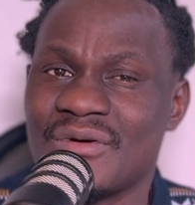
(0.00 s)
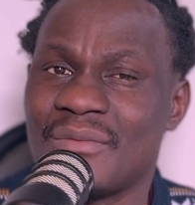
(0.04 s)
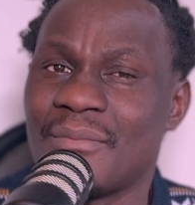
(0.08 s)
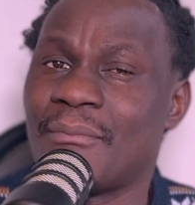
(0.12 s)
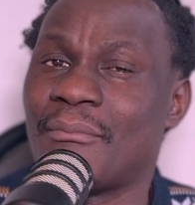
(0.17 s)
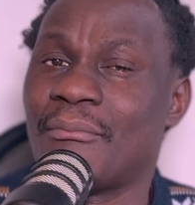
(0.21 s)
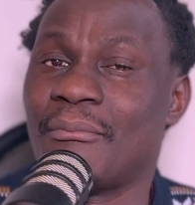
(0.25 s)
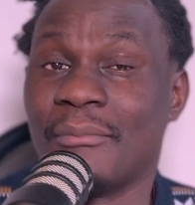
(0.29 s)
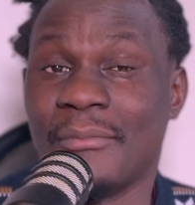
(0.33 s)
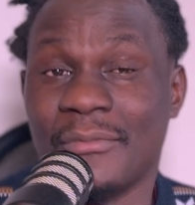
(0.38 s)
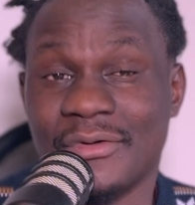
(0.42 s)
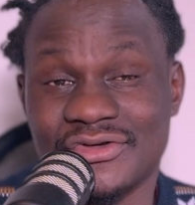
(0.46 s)

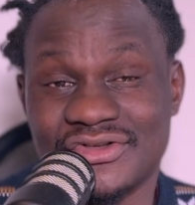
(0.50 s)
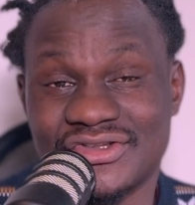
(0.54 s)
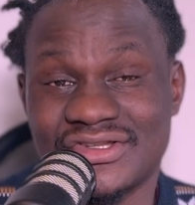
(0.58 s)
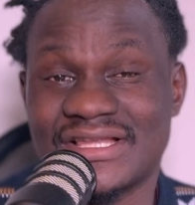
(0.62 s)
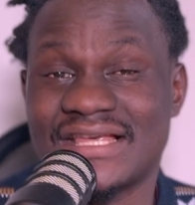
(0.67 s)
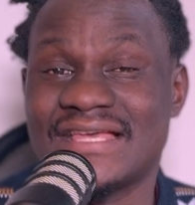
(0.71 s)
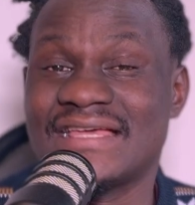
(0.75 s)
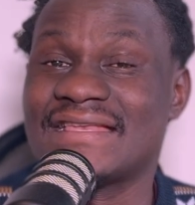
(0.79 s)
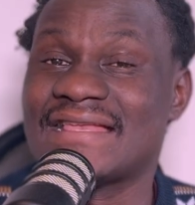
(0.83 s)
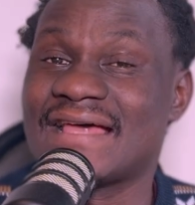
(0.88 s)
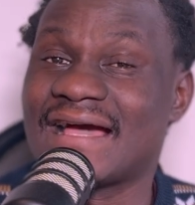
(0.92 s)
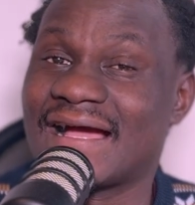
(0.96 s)
Most
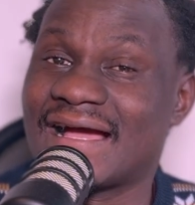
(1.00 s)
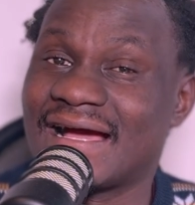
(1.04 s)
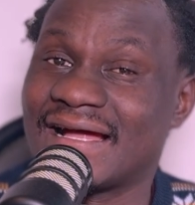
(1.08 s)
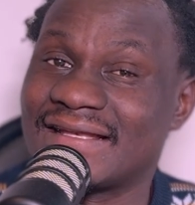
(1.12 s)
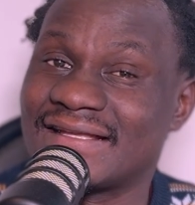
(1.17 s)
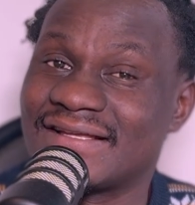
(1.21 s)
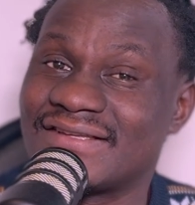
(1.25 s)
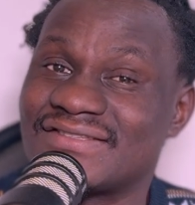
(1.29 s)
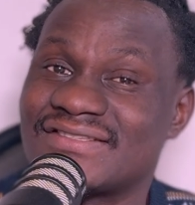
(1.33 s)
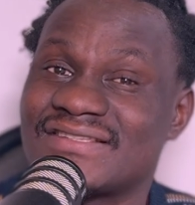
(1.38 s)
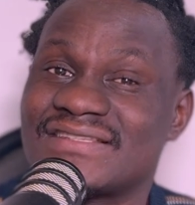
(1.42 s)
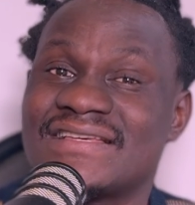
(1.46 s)

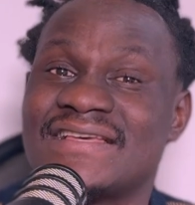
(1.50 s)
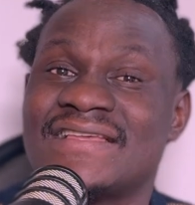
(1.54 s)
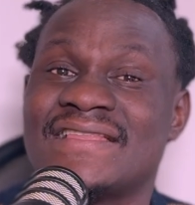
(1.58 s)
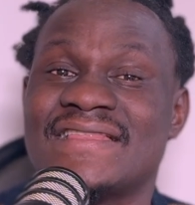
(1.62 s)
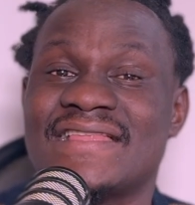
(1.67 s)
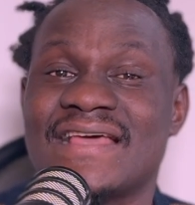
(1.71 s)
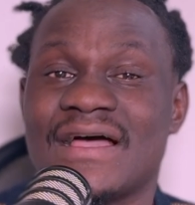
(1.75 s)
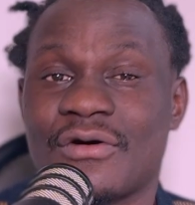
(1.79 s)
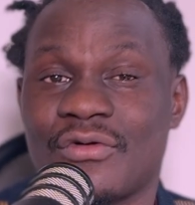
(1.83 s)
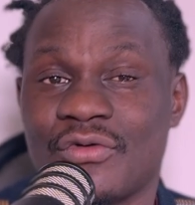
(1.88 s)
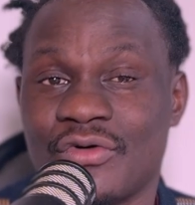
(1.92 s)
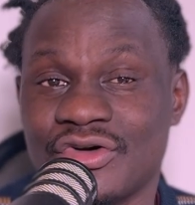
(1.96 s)
kindergartens in
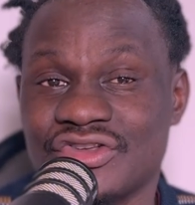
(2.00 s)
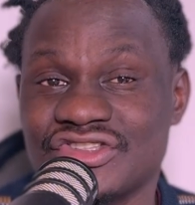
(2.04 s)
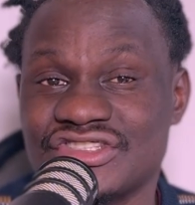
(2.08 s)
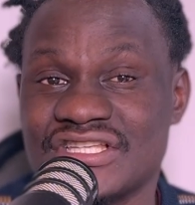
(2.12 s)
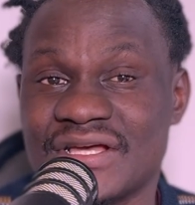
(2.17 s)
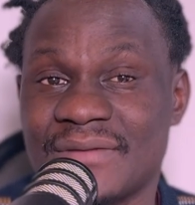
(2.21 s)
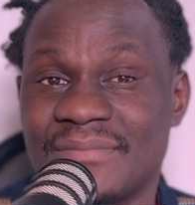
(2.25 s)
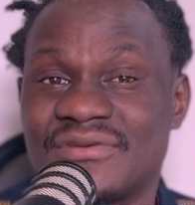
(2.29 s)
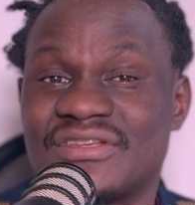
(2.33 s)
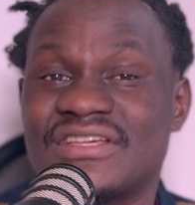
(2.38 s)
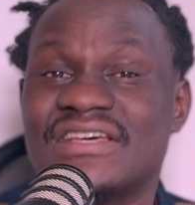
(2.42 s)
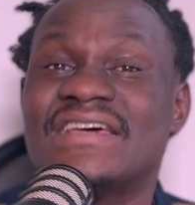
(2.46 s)
their
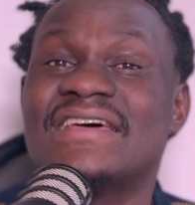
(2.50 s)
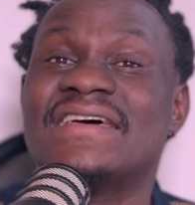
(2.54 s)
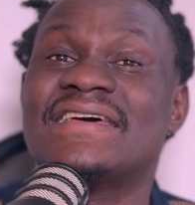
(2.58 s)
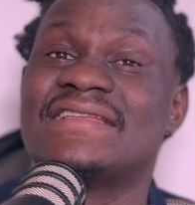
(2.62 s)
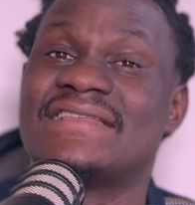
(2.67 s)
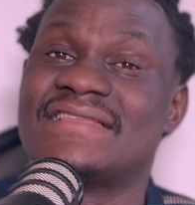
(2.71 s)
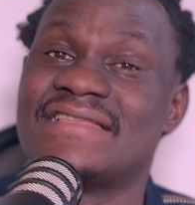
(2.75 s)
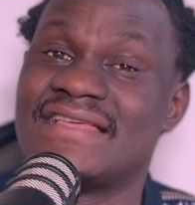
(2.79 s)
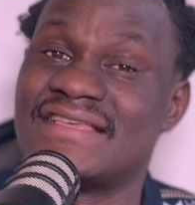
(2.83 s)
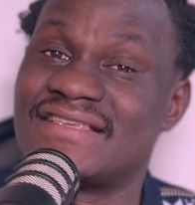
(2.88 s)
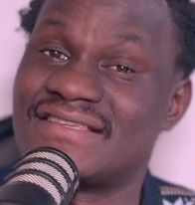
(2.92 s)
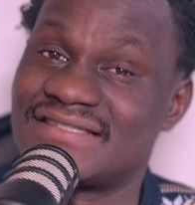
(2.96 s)
concept,
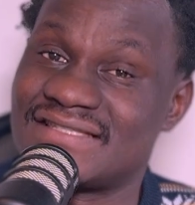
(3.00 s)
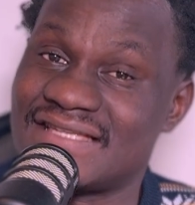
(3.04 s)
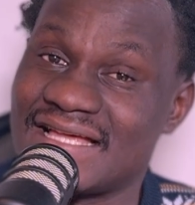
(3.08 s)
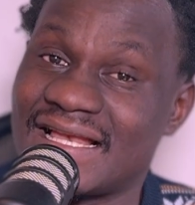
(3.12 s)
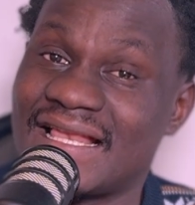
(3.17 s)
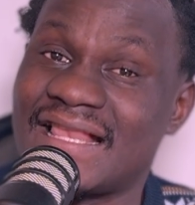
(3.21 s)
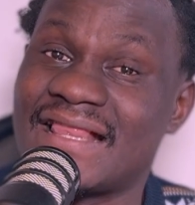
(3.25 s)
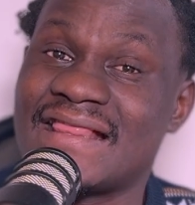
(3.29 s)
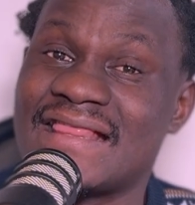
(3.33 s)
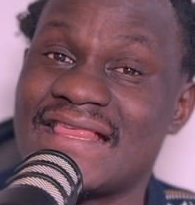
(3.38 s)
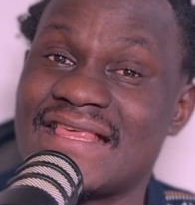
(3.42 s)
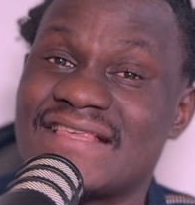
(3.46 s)
they state
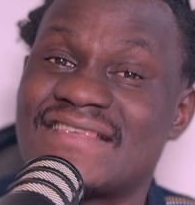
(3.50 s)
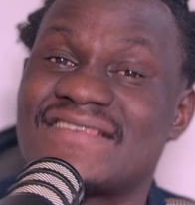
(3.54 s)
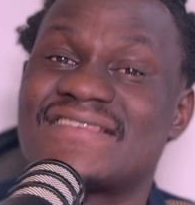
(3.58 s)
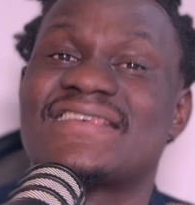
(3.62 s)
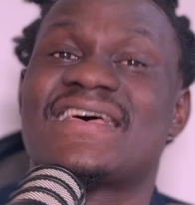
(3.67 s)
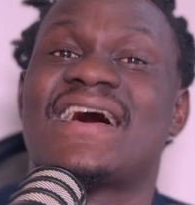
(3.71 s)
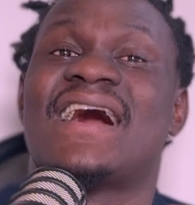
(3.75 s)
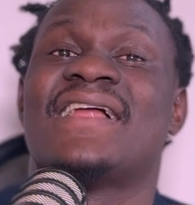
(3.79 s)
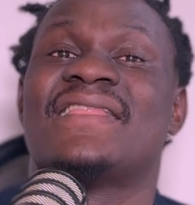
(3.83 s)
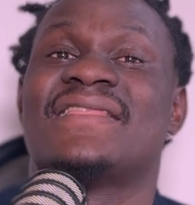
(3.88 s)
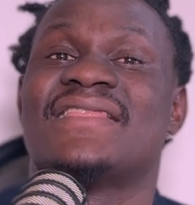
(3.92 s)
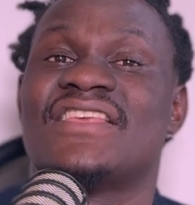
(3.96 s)
this
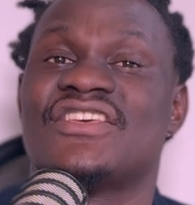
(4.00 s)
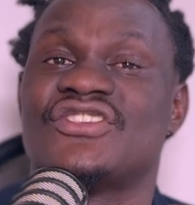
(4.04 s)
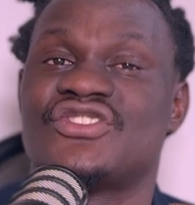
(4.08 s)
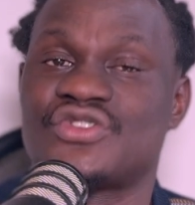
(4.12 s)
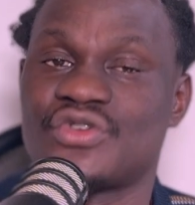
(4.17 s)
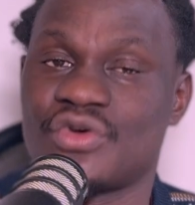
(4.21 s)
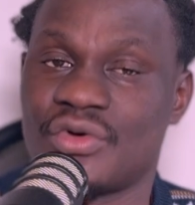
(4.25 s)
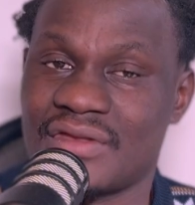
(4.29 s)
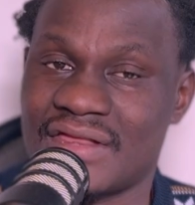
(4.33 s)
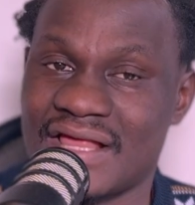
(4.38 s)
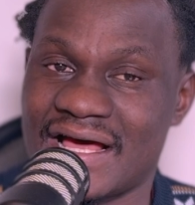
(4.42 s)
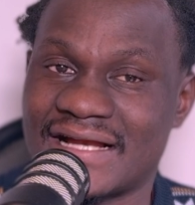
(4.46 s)
and they
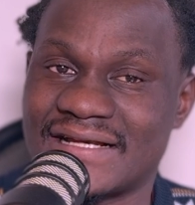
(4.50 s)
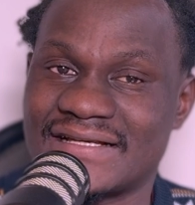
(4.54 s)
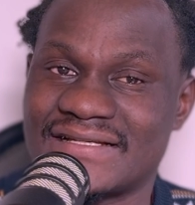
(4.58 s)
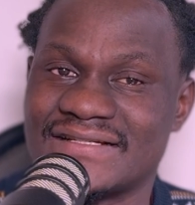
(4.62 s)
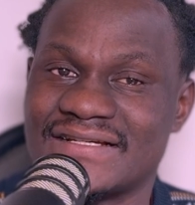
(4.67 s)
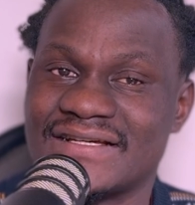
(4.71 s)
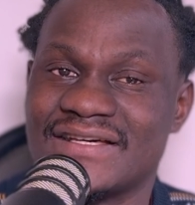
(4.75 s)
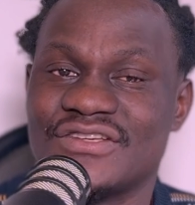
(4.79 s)
show that.